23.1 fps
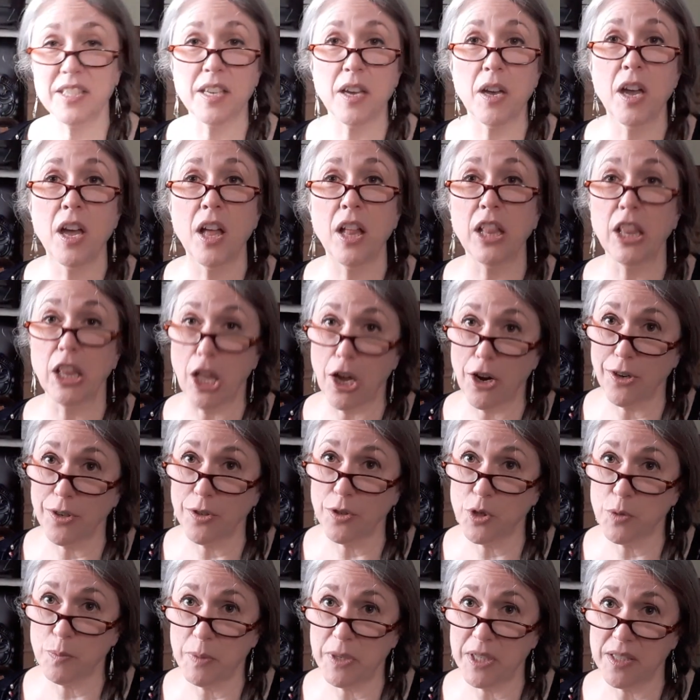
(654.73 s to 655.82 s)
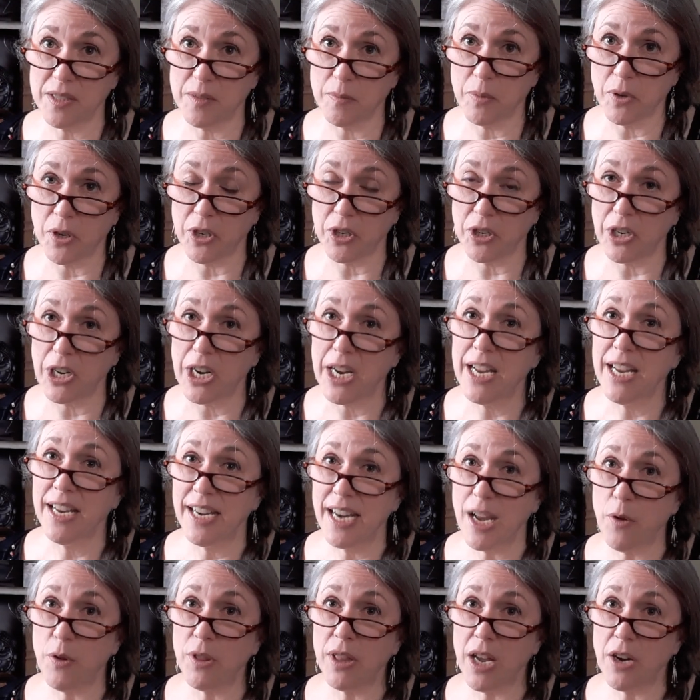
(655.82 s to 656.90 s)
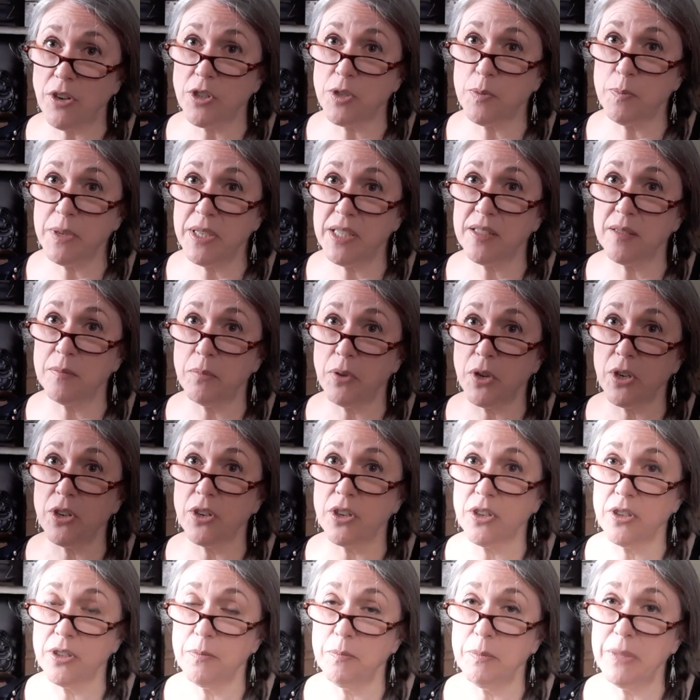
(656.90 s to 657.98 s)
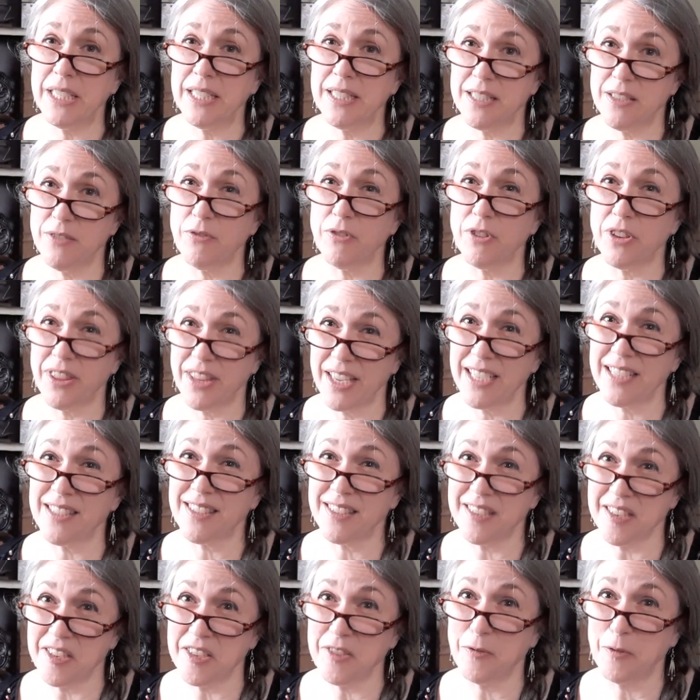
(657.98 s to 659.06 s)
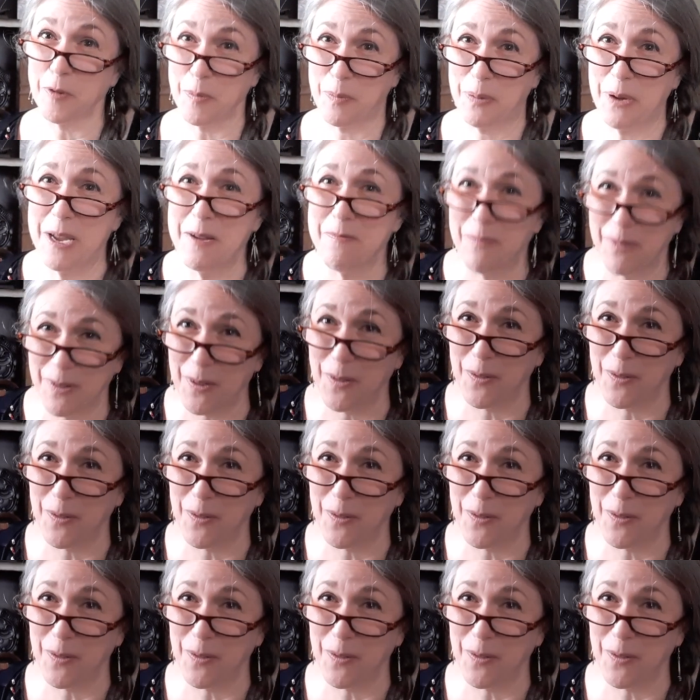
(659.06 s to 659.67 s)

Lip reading: a large piece of butter. Now, a large piece of butter could mean different things to different people,